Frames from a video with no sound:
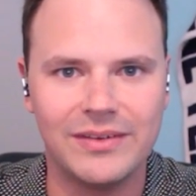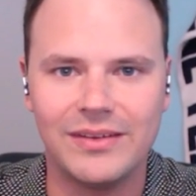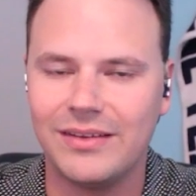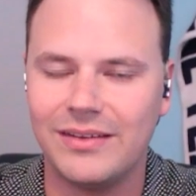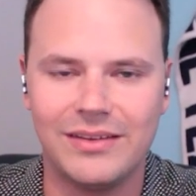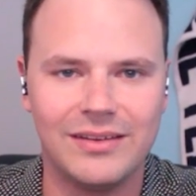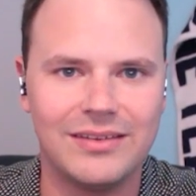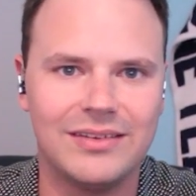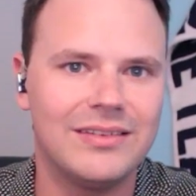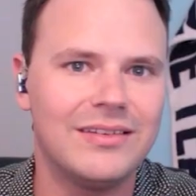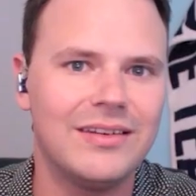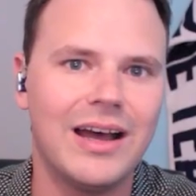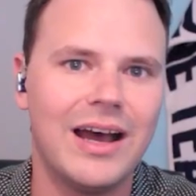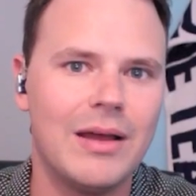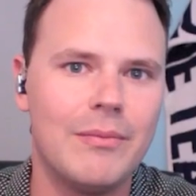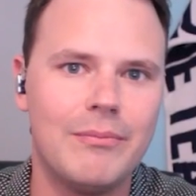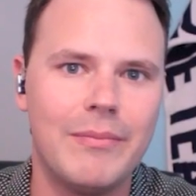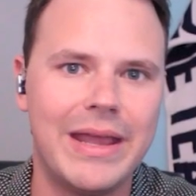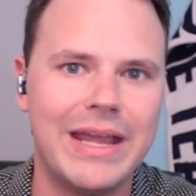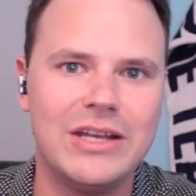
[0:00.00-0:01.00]
This is
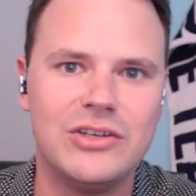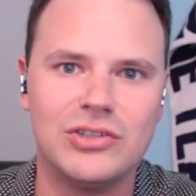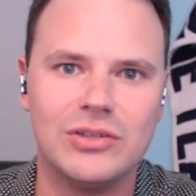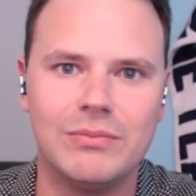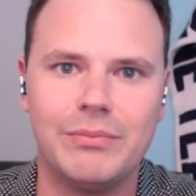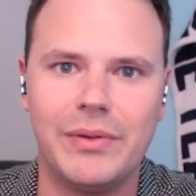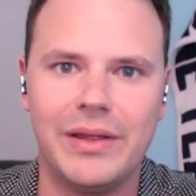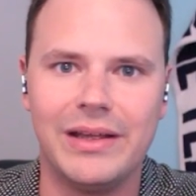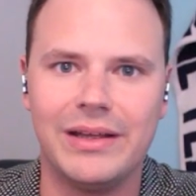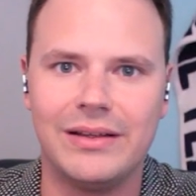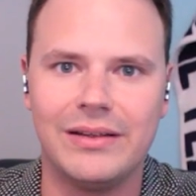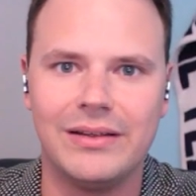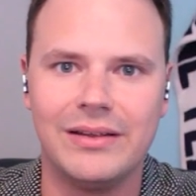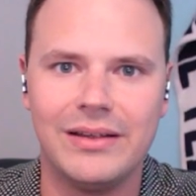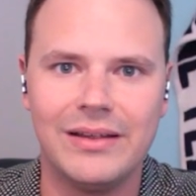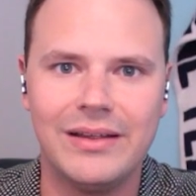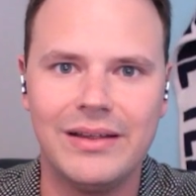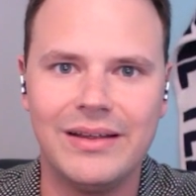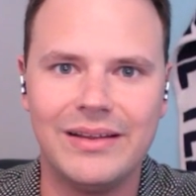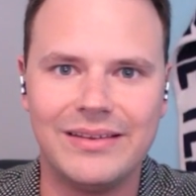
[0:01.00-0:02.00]
not major big
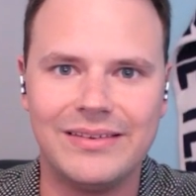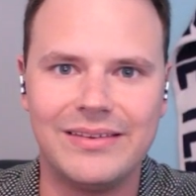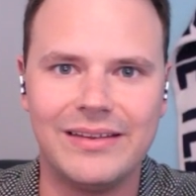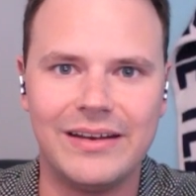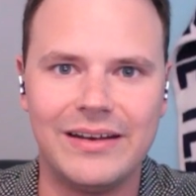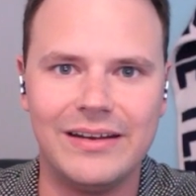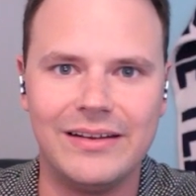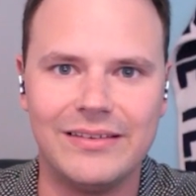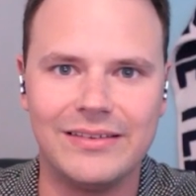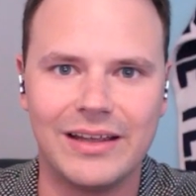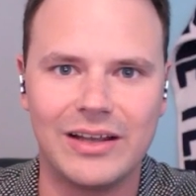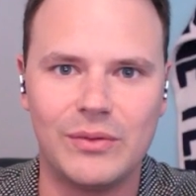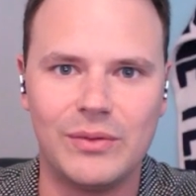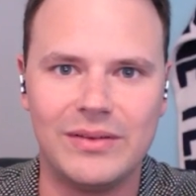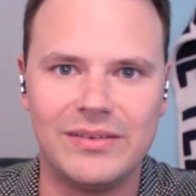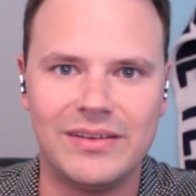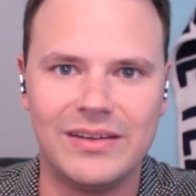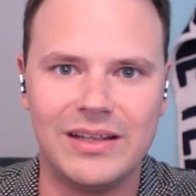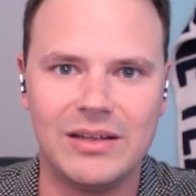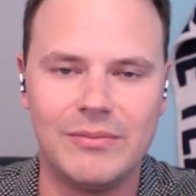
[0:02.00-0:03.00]
cities like we
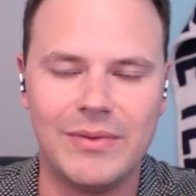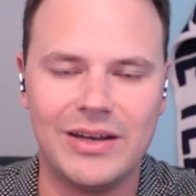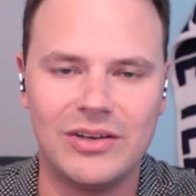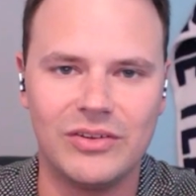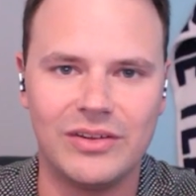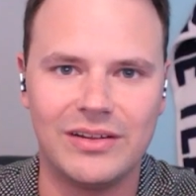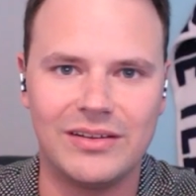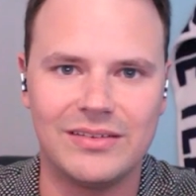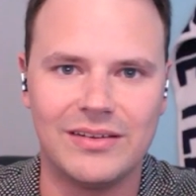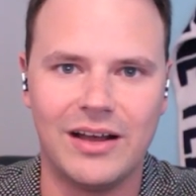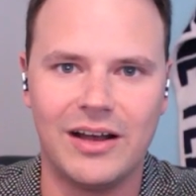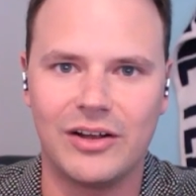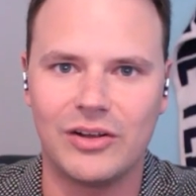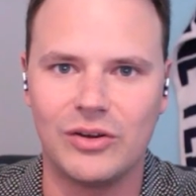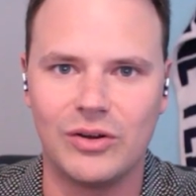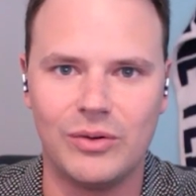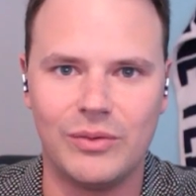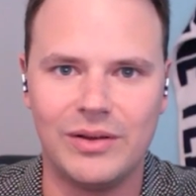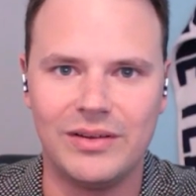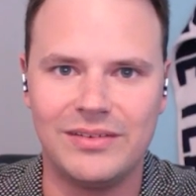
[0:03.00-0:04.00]
see in Major League
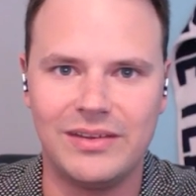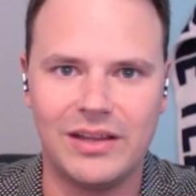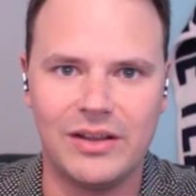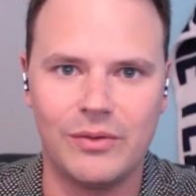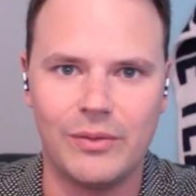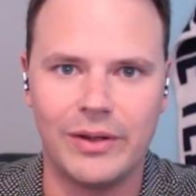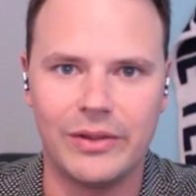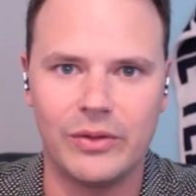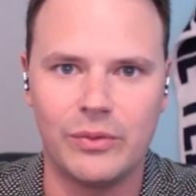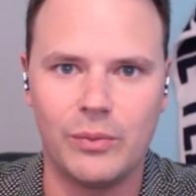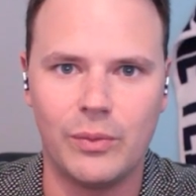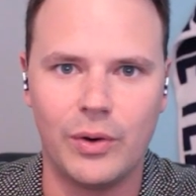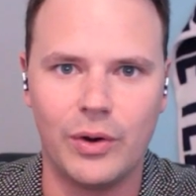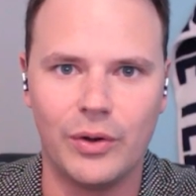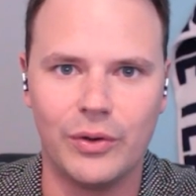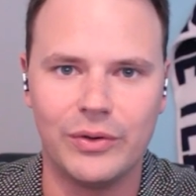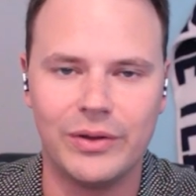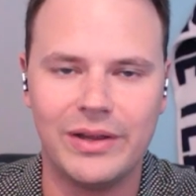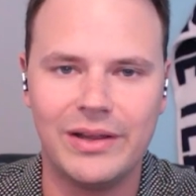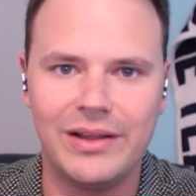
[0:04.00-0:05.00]
Soccer or we see around the
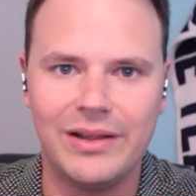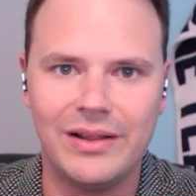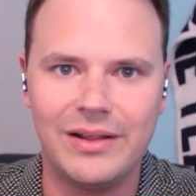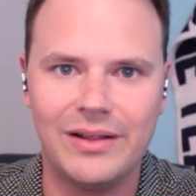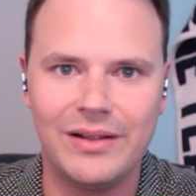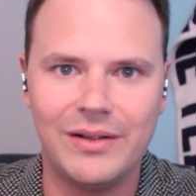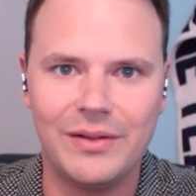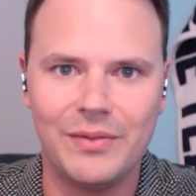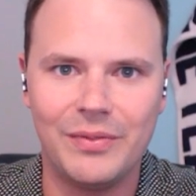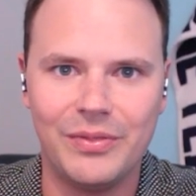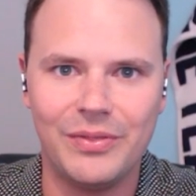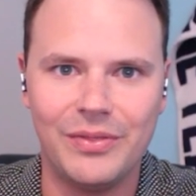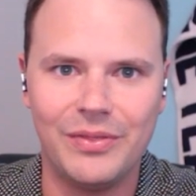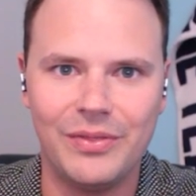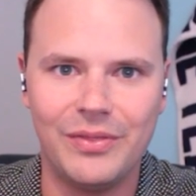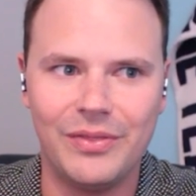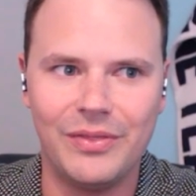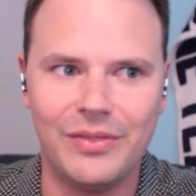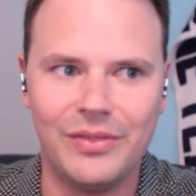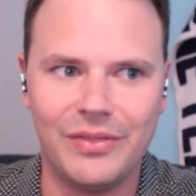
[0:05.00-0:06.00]
world.
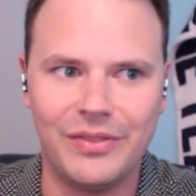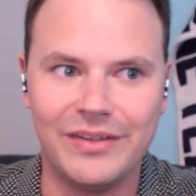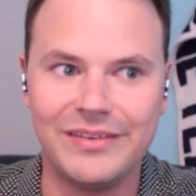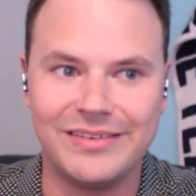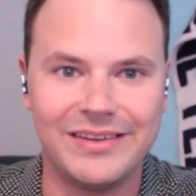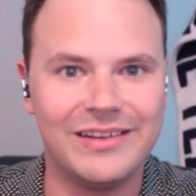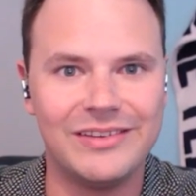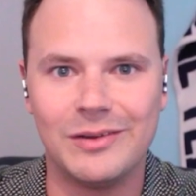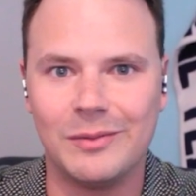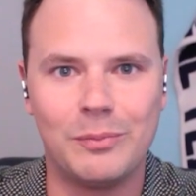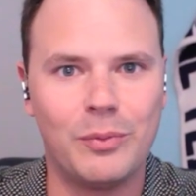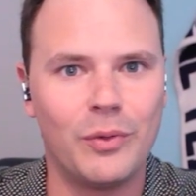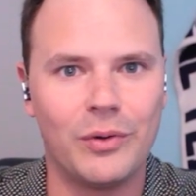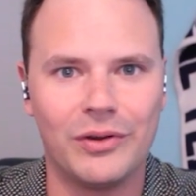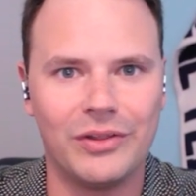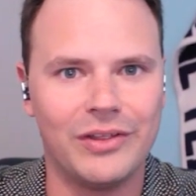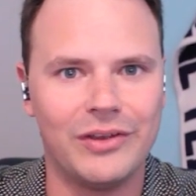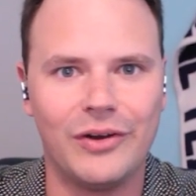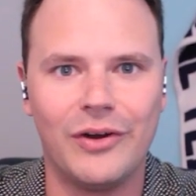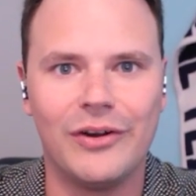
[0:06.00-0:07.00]
This is a
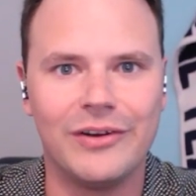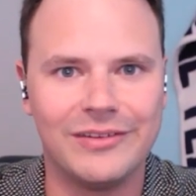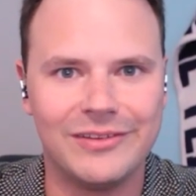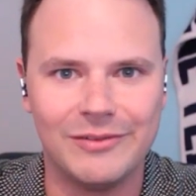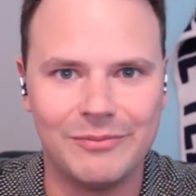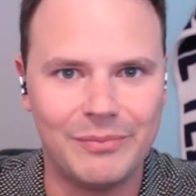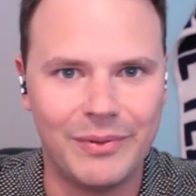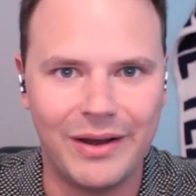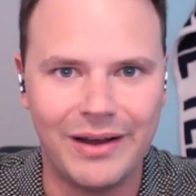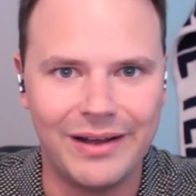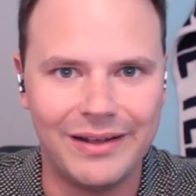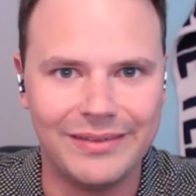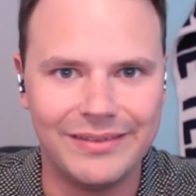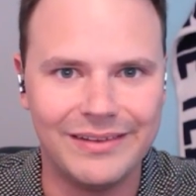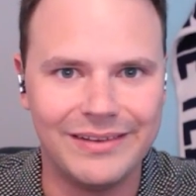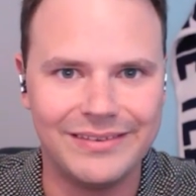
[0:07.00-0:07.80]
Portland Hearts of Pine.